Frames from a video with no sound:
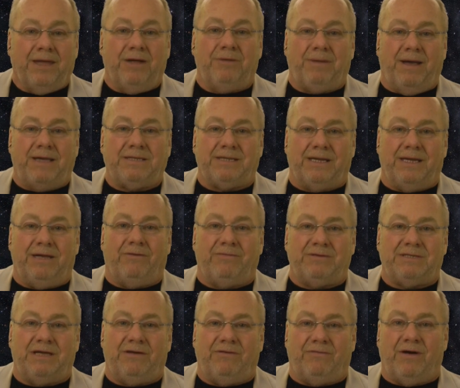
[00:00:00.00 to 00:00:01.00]
basically,
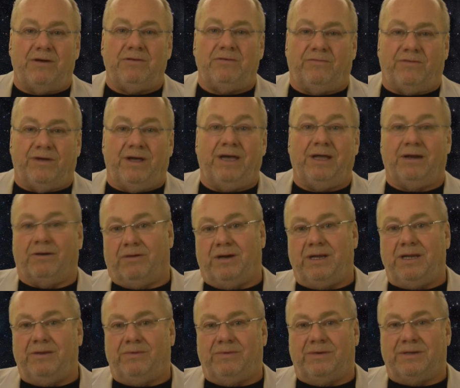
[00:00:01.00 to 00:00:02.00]
obviously, a vote for
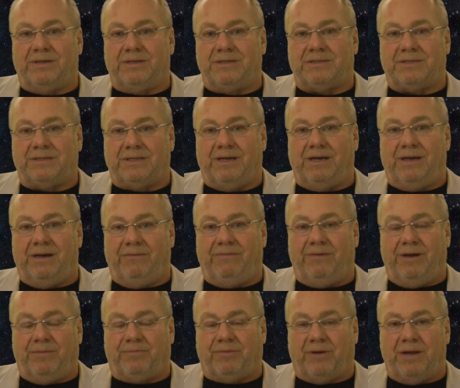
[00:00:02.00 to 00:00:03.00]
Hillary was
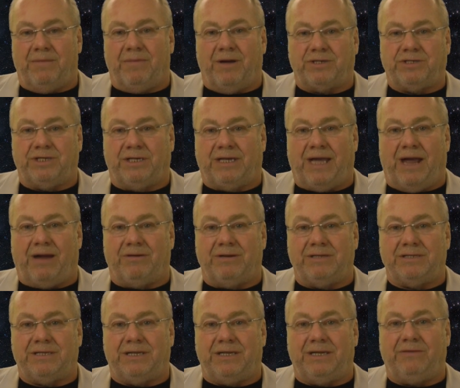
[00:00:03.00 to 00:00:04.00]
pretty much a
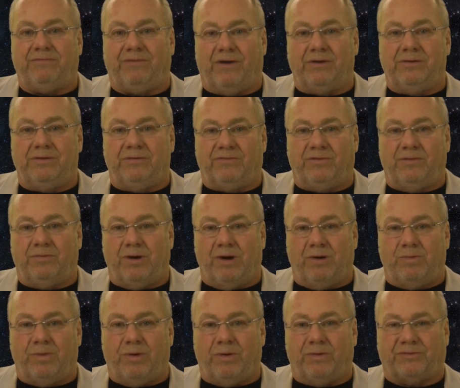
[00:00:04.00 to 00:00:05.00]
guaranteed vote for
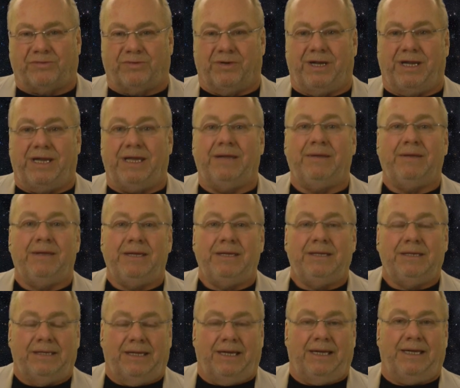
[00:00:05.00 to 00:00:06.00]
World War III.
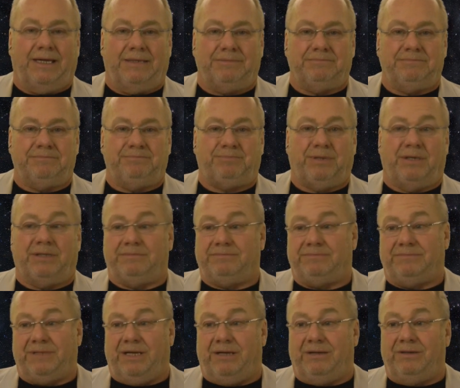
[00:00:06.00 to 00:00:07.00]

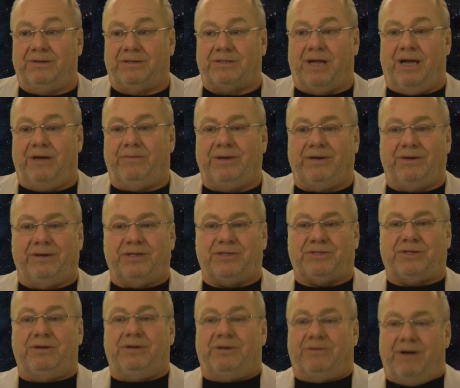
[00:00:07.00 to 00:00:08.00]
But it looks like we got it
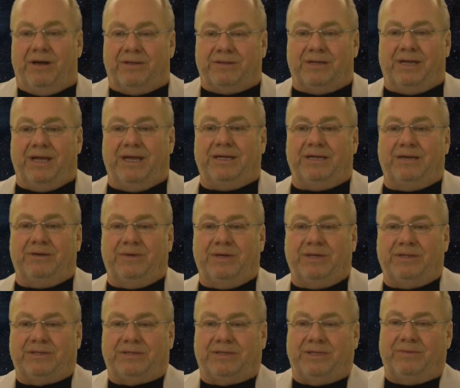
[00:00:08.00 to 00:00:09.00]
sooner rather than later
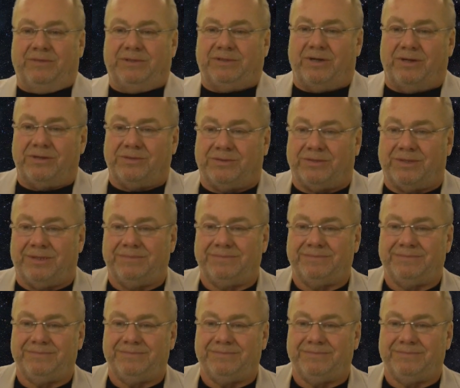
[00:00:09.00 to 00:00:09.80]
with Donald.